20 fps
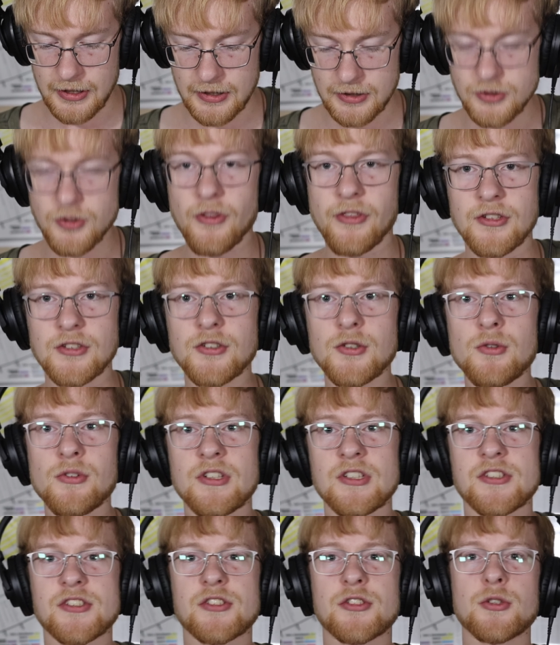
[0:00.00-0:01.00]
So they do
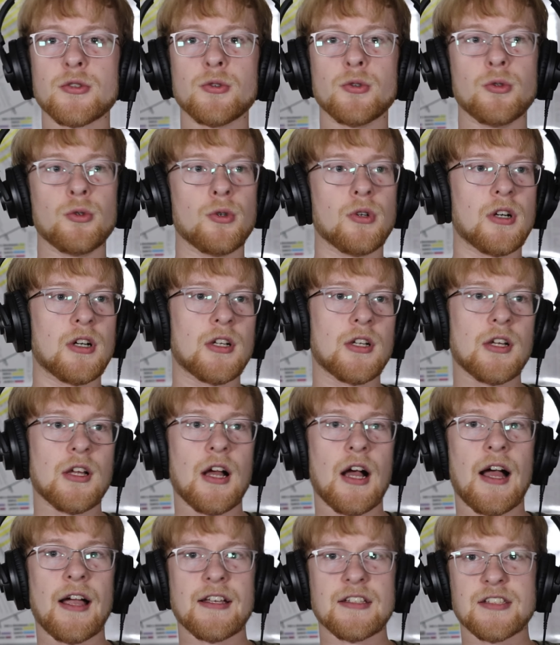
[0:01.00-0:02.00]
this to,
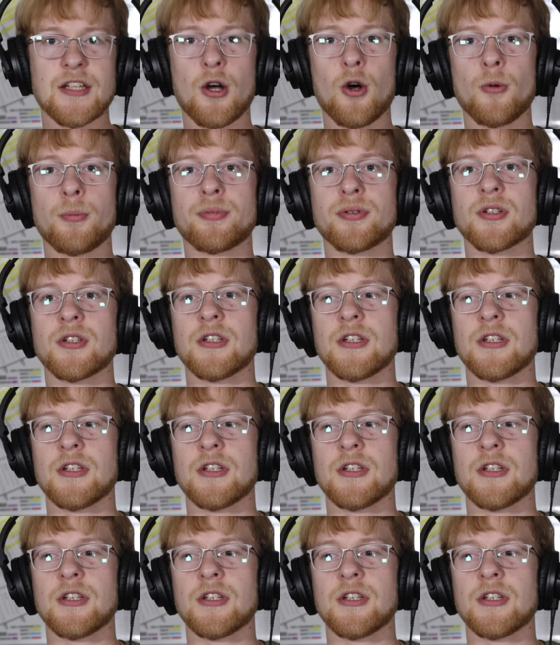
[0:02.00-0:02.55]
help